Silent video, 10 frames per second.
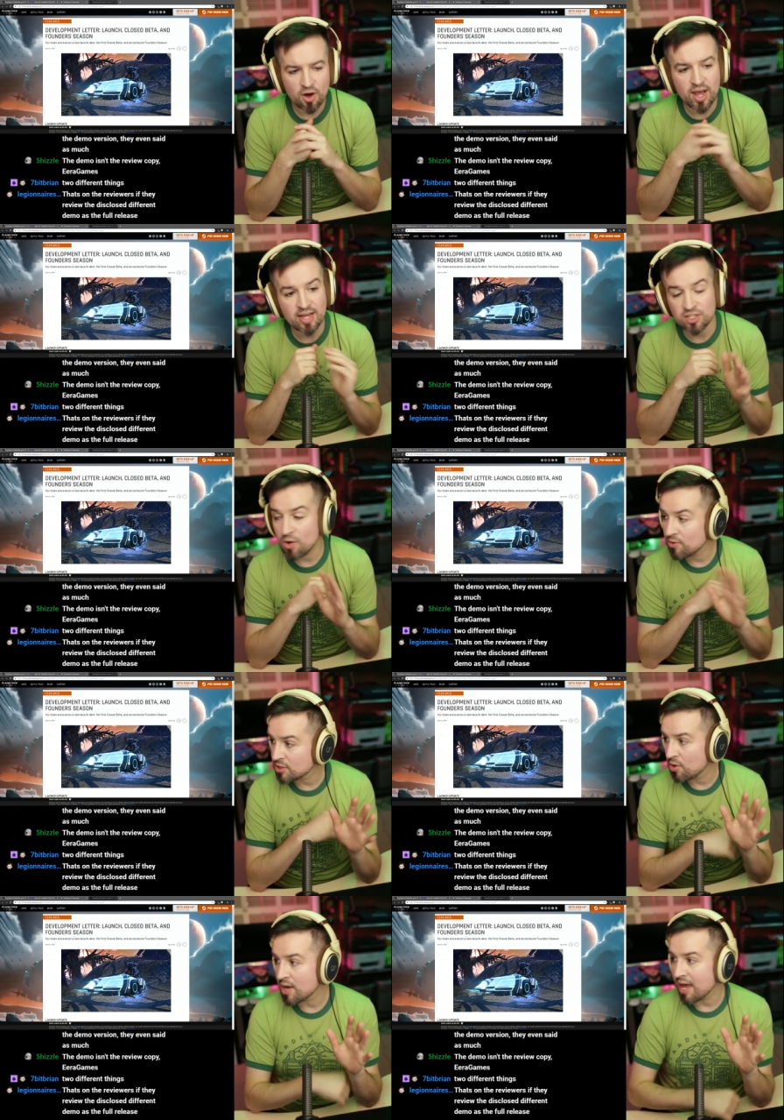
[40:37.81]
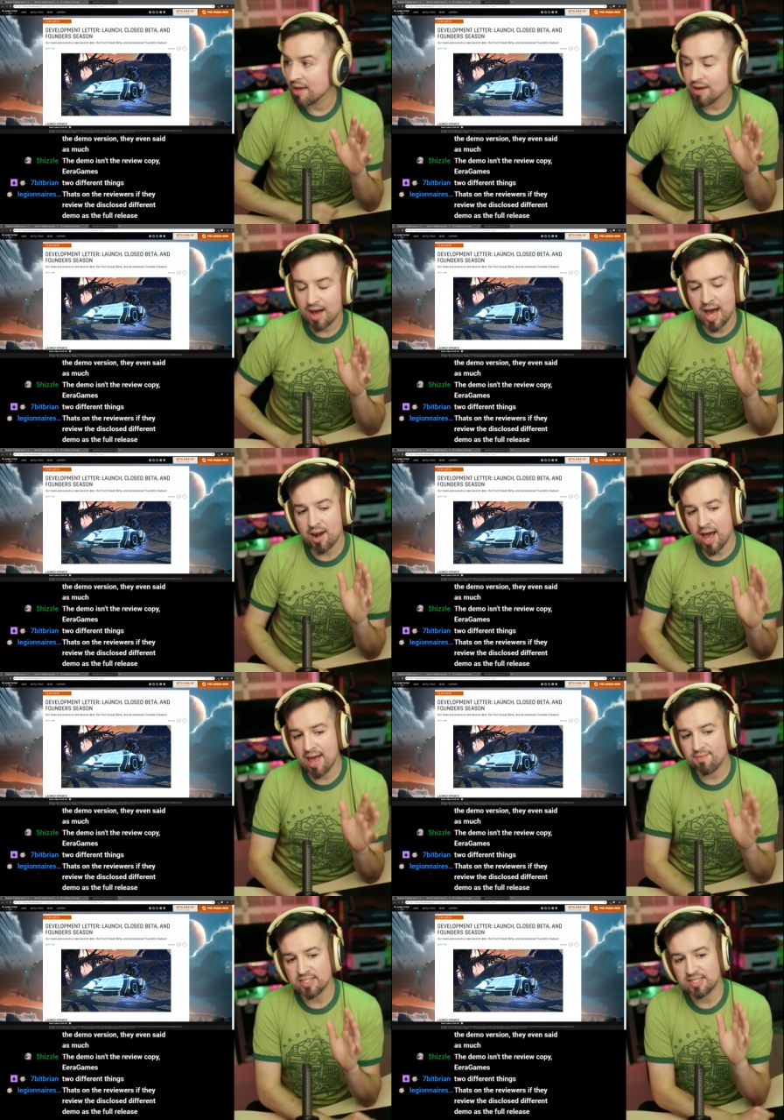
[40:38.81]
Okay, so okay, I
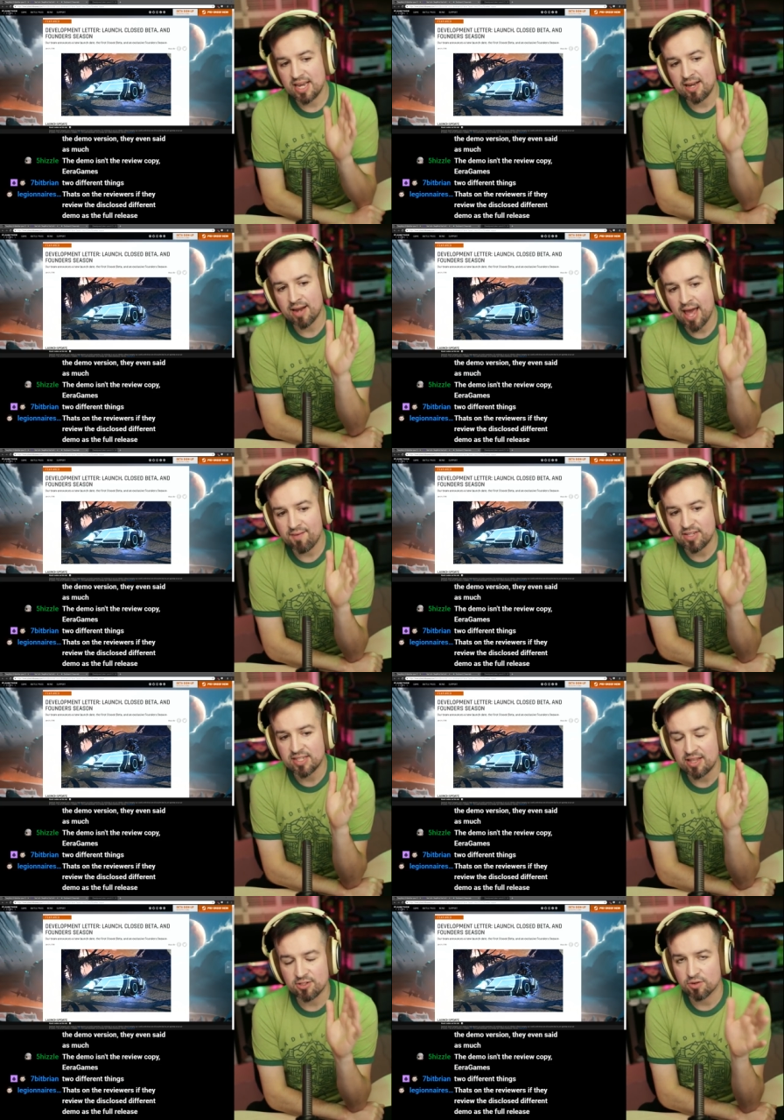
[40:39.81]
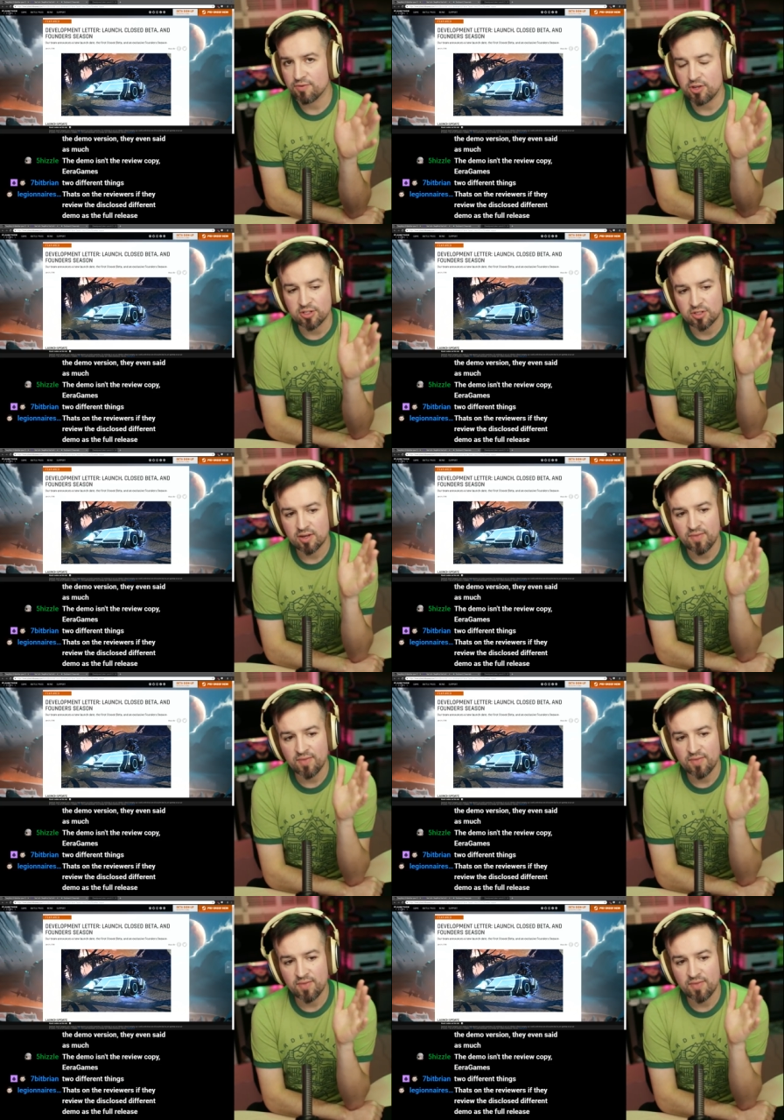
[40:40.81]
haven't seen these reviews